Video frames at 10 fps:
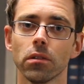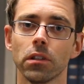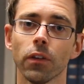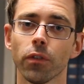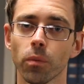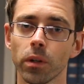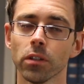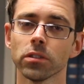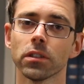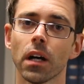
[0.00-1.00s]
different
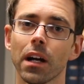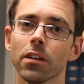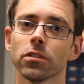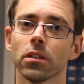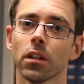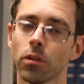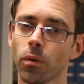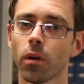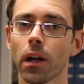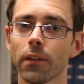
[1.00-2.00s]
wheels and tires, and then you
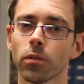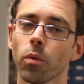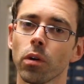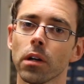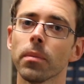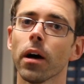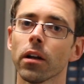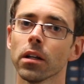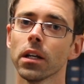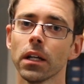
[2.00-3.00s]
don't have to worry about
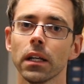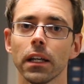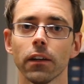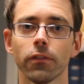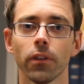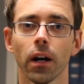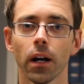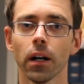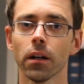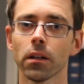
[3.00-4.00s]
it if
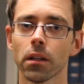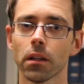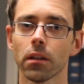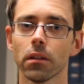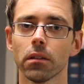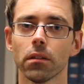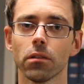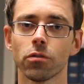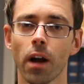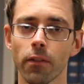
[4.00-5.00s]

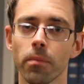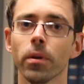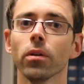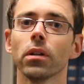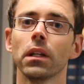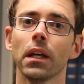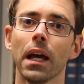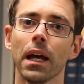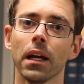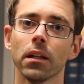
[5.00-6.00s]
drivability
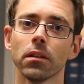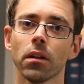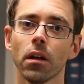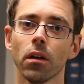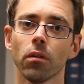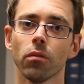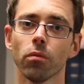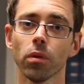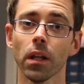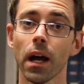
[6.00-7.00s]
and
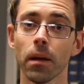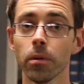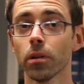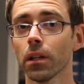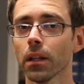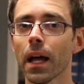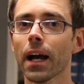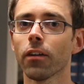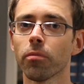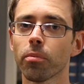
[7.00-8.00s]
reliability and
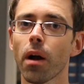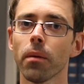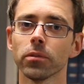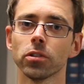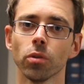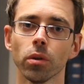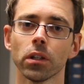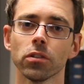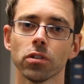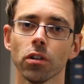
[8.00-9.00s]
lack of problems is your only
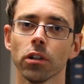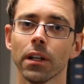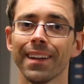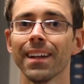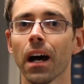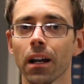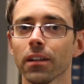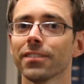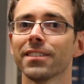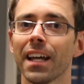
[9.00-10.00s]
concern and not
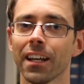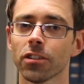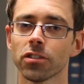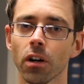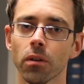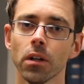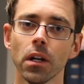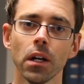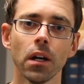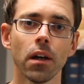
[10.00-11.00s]
aesthetics. So
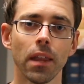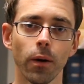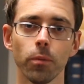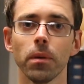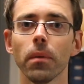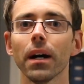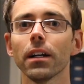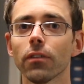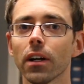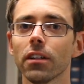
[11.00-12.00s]
that would be my
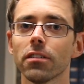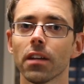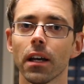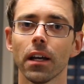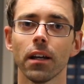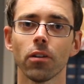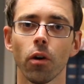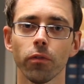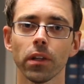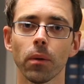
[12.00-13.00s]
advice, and
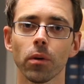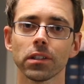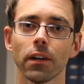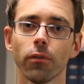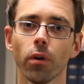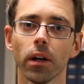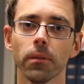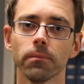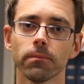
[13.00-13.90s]
hopefully that works out for you.